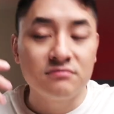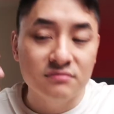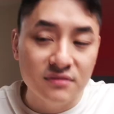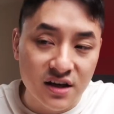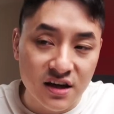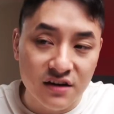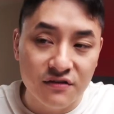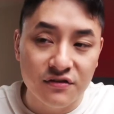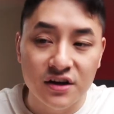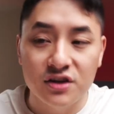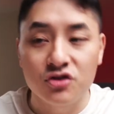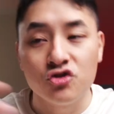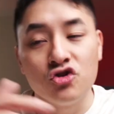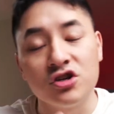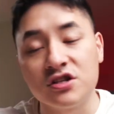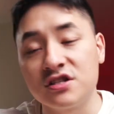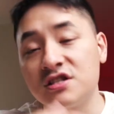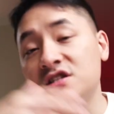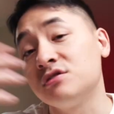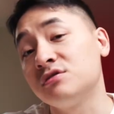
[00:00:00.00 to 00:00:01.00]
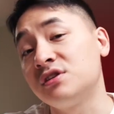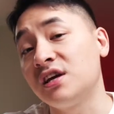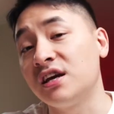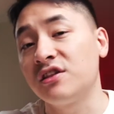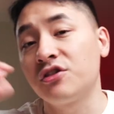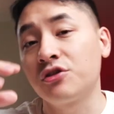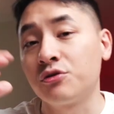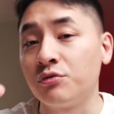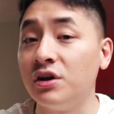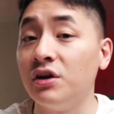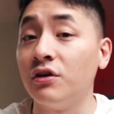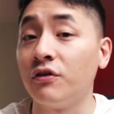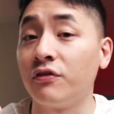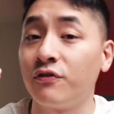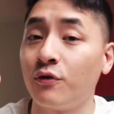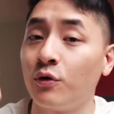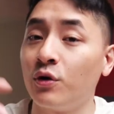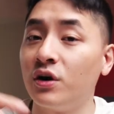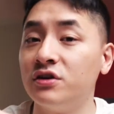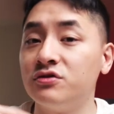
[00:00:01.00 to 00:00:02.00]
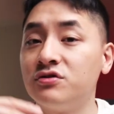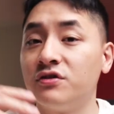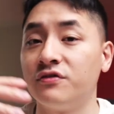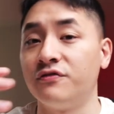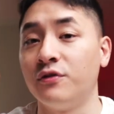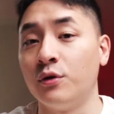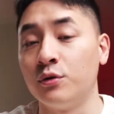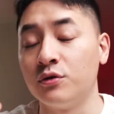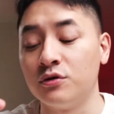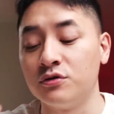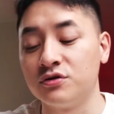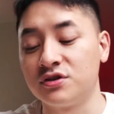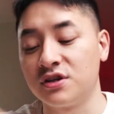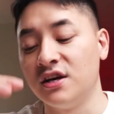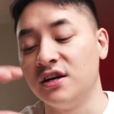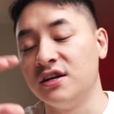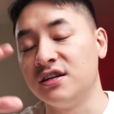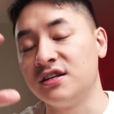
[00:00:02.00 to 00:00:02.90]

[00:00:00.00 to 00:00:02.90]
given you can still take 300 or 400 photos